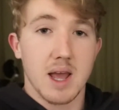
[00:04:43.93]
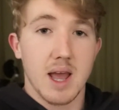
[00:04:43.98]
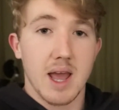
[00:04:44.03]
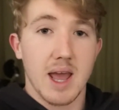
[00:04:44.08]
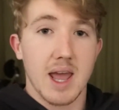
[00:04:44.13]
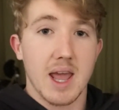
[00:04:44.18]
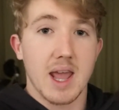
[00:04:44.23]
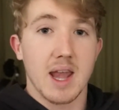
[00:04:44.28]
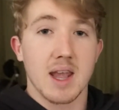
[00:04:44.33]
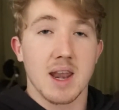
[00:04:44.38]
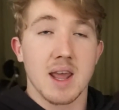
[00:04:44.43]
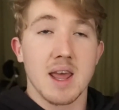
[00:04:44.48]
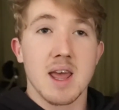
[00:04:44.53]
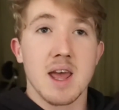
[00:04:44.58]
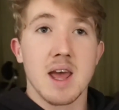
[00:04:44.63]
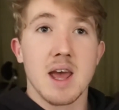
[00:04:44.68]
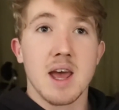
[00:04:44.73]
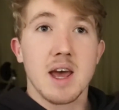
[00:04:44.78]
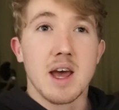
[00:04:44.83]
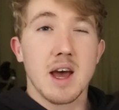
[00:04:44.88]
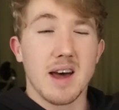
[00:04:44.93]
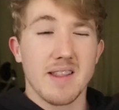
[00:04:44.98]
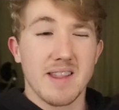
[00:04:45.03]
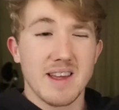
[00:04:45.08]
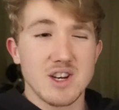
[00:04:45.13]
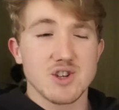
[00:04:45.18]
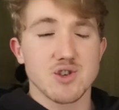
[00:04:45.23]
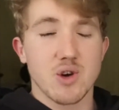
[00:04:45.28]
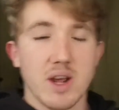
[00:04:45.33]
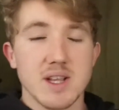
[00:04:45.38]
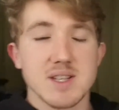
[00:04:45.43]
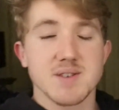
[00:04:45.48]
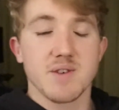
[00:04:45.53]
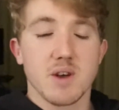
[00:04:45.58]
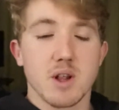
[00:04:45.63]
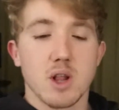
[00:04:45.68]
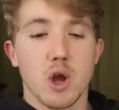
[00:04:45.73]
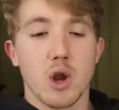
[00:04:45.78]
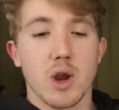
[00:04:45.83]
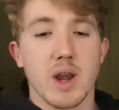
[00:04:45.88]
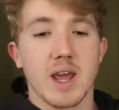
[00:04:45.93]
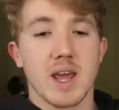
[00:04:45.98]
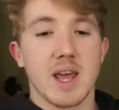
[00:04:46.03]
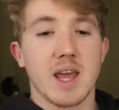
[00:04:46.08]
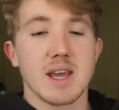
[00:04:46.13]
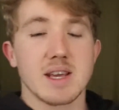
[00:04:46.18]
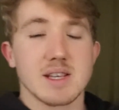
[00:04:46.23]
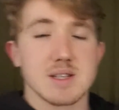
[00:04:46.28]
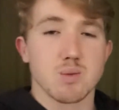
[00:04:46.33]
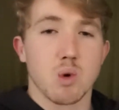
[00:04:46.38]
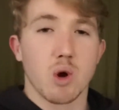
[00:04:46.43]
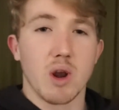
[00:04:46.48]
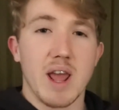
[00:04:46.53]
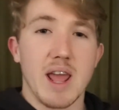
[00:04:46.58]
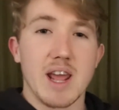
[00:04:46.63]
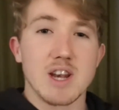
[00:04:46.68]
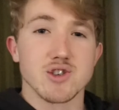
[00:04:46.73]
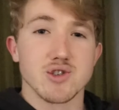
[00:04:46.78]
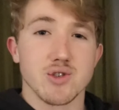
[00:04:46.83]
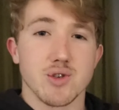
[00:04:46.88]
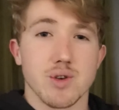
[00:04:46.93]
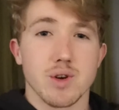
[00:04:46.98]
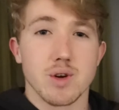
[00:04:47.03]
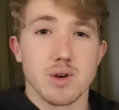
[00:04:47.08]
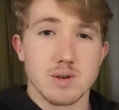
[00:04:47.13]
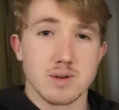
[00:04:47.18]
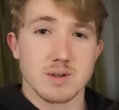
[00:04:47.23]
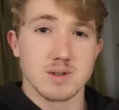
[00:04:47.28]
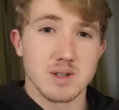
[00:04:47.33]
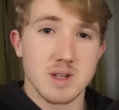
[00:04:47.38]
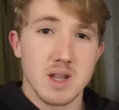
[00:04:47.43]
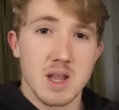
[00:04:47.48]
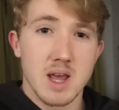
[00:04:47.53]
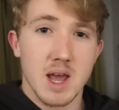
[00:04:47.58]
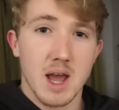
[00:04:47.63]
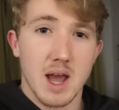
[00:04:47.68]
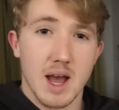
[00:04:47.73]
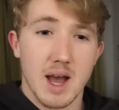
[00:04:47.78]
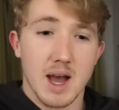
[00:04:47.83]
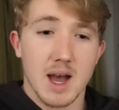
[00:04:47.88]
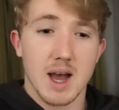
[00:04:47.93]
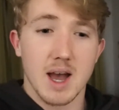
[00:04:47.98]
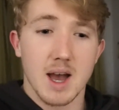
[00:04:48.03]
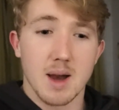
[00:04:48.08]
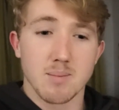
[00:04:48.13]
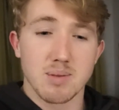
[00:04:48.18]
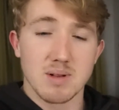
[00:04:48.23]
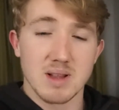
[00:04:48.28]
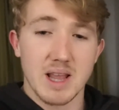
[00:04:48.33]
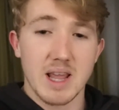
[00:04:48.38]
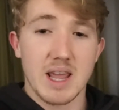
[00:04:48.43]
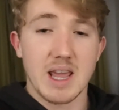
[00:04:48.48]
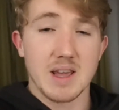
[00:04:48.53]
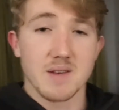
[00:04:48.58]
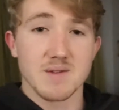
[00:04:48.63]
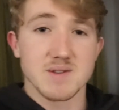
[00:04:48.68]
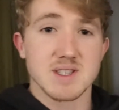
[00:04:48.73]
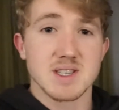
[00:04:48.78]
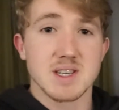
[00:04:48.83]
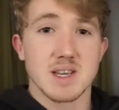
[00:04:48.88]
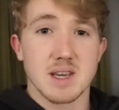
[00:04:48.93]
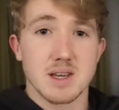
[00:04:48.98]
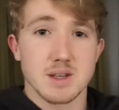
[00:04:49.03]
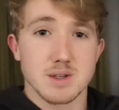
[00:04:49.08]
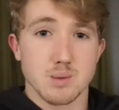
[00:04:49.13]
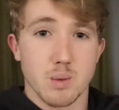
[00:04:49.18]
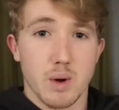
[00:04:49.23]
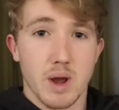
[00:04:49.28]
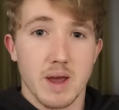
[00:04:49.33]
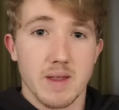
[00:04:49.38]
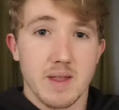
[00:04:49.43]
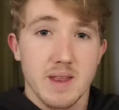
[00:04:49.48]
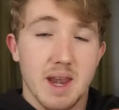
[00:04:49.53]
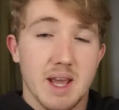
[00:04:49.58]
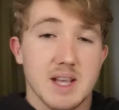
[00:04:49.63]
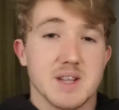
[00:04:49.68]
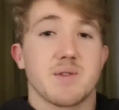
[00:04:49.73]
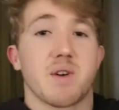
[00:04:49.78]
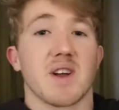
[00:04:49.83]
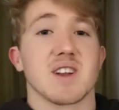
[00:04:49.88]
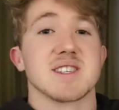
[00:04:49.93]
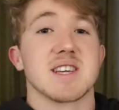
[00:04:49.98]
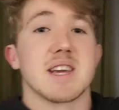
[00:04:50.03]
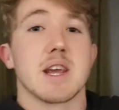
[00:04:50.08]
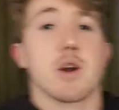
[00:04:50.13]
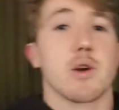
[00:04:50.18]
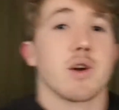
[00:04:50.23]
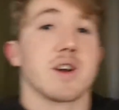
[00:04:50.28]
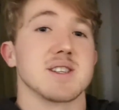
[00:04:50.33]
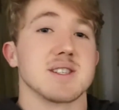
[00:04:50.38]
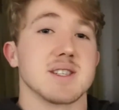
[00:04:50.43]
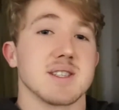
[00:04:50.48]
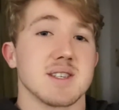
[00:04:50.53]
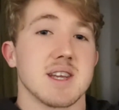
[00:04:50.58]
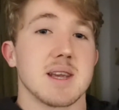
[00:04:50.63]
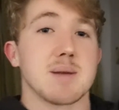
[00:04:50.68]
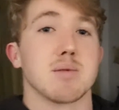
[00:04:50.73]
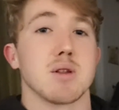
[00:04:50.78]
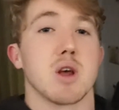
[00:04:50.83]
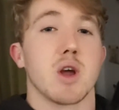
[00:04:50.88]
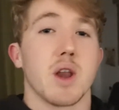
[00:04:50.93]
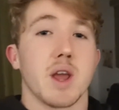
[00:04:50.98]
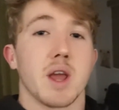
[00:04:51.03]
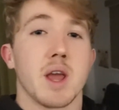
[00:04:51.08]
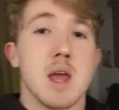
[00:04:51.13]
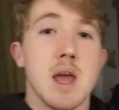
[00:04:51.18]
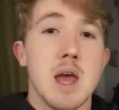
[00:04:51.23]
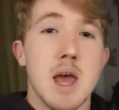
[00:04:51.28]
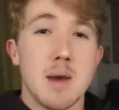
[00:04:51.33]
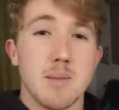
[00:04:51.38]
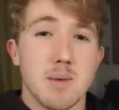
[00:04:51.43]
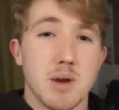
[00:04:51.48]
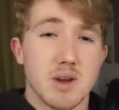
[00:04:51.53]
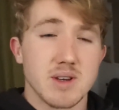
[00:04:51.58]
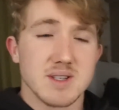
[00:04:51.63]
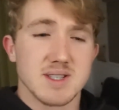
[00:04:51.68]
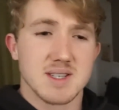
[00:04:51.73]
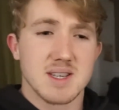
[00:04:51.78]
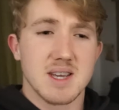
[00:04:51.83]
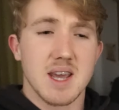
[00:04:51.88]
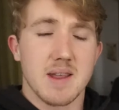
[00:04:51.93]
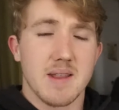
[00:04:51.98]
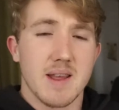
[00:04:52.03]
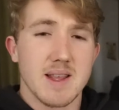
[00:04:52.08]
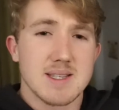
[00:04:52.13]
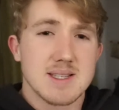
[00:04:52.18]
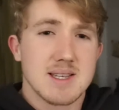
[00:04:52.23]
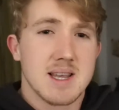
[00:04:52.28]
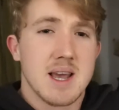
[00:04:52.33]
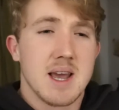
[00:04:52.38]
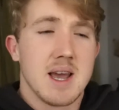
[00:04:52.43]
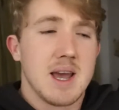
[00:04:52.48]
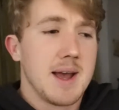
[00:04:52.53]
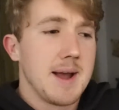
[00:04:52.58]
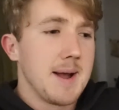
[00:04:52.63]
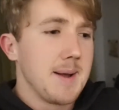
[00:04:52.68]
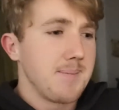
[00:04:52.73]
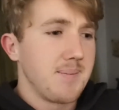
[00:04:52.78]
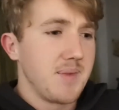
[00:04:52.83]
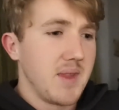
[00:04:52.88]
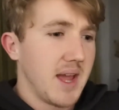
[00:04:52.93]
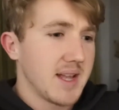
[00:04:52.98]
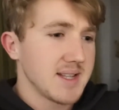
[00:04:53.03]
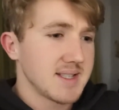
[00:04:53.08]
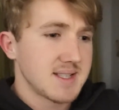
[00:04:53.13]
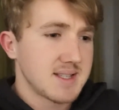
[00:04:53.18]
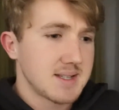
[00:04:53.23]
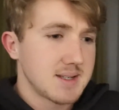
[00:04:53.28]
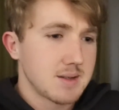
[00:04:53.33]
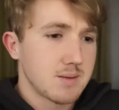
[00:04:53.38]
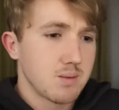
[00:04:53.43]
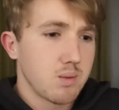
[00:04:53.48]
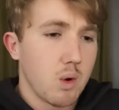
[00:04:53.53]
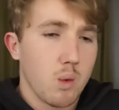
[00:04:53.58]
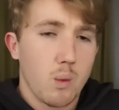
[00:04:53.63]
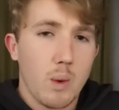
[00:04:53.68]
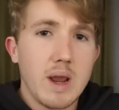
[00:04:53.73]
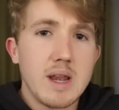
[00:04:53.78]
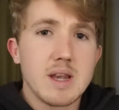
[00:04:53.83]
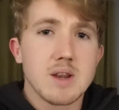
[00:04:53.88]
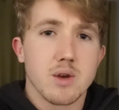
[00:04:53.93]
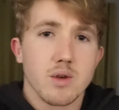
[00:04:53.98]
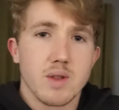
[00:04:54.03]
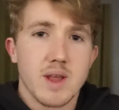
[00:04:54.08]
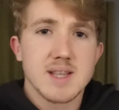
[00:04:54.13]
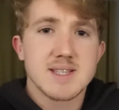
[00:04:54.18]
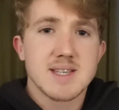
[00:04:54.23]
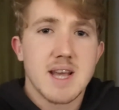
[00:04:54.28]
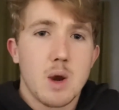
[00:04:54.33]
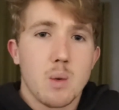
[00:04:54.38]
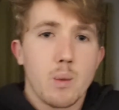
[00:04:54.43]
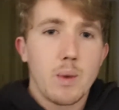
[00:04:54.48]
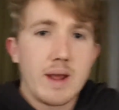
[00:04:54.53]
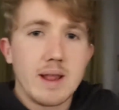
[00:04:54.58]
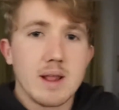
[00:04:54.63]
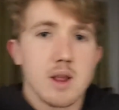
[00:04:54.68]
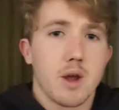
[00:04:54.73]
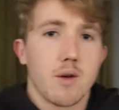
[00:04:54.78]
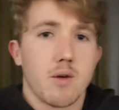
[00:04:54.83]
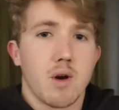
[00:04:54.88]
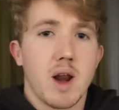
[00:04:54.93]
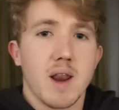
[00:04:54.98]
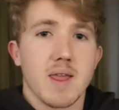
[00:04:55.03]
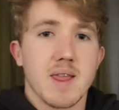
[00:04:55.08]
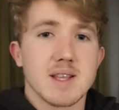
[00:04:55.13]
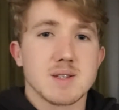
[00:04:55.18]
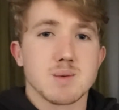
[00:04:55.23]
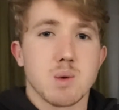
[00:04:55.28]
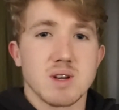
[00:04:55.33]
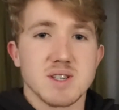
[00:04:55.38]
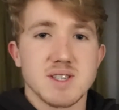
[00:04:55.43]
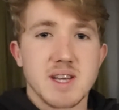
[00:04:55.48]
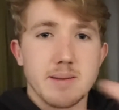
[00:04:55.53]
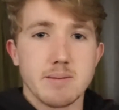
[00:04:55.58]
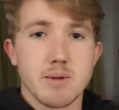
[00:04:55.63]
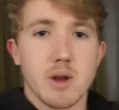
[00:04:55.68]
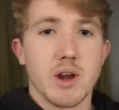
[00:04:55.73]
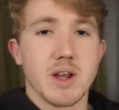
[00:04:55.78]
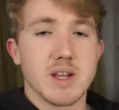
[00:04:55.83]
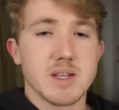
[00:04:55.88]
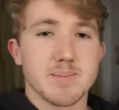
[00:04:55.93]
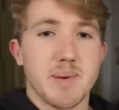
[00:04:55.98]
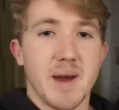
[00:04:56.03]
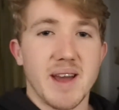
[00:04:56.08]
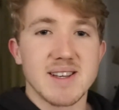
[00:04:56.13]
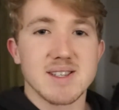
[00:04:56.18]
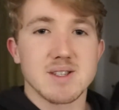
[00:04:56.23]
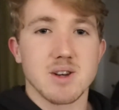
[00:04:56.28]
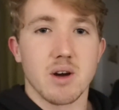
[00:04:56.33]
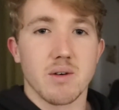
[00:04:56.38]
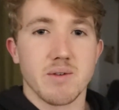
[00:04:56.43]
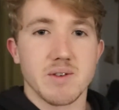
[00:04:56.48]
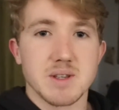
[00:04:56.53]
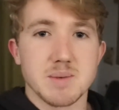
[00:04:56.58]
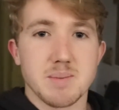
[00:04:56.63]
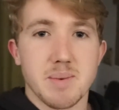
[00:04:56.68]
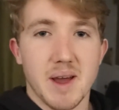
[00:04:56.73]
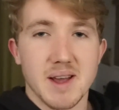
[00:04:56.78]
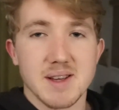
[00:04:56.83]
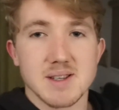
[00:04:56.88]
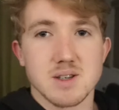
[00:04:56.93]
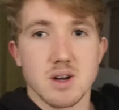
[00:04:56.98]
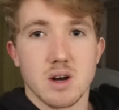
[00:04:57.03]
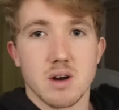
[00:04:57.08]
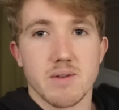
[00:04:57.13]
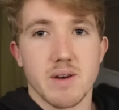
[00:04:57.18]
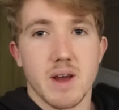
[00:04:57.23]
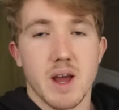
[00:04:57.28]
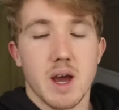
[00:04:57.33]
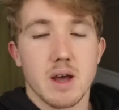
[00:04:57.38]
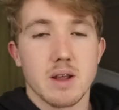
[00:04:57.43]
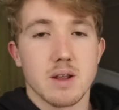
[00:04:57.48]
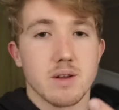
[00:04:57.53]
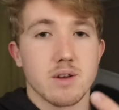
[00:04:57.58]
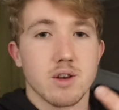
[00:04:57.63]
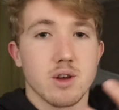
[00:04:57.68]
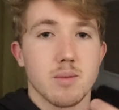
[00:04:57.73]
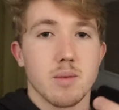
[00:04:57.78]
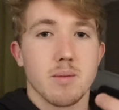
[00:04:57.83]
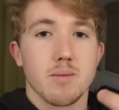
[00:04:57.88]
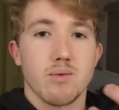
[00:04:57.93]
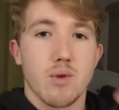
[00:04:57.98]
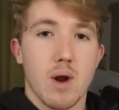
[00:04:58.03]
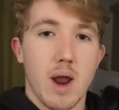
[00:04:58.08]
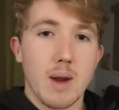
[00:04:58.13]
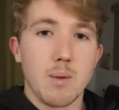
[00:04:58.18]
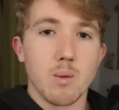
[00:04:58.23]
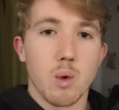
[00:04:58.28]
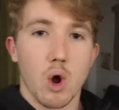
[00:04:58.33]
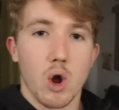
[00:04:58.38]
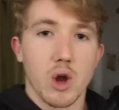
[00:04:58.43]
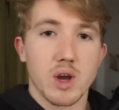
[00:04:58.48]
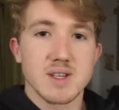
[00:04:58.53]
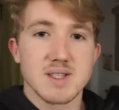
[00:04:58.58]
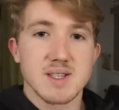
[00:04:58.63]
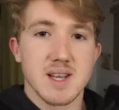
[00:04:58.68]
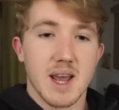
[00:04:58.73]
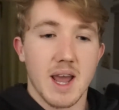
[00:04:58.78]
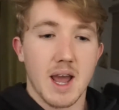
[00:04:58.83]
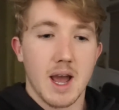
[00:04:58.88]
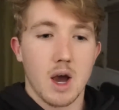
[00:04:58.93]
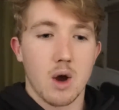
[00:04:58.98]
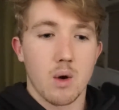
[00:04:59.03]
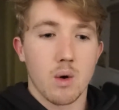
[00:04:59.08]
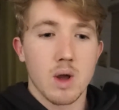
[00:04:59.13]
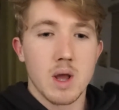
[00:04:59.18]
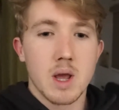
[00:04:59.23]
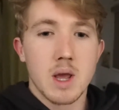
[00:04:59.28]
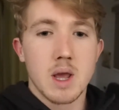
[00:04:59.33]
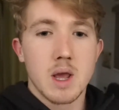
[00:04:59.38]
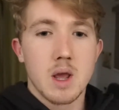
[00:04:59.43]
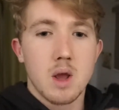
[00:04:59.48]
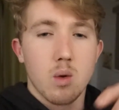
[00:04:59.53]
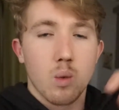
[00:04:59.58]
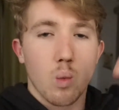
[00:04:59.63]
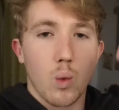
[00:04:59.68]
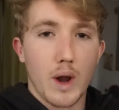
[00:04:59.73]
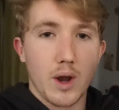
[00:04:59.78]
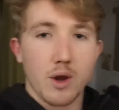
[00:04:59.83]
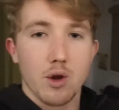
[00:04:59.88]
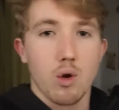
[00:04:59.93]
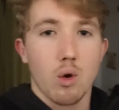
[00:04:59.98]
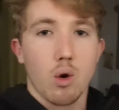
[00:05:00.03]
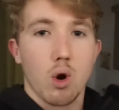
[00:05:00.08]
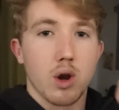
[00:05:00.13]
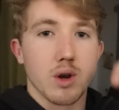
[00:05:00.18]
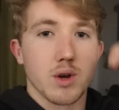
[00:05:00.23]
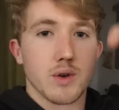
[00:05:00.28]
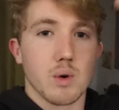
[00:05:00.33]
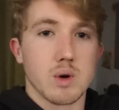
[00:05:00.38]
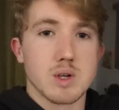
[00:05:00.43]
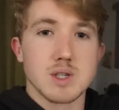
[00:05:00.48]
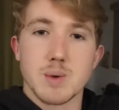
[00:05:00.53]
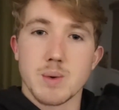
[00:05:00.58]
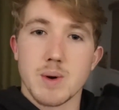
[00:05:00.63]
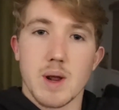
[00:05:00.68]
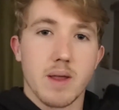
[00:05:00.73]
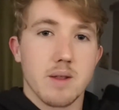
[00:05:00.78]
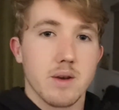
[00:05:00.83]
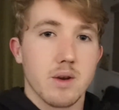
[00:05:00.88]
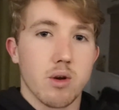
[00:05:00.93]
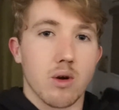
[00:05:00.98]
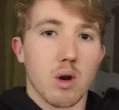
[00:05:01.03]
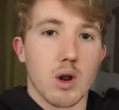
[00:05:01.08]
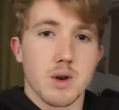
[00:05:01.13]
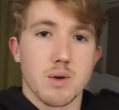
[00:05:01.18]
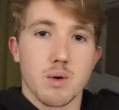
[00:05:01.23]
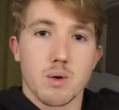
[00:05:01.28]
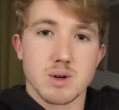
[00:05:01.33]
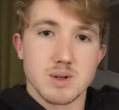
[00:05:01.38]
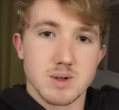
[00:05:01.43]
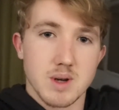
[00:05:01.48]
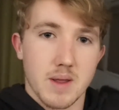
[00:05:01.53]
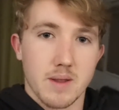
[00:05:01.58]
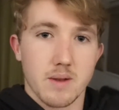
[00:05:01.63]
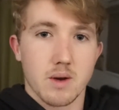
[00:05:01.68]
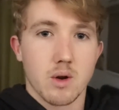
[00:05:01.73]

And I think transfer learning is what Andrew Ng uh, believes is where the next frontier is in deep learning. Because yeah, that's, that's what we do. That's how we learn, right? And that's what deep learning is based off. It's based off how the human brain works, how one neuron talks to another neuron, talks to another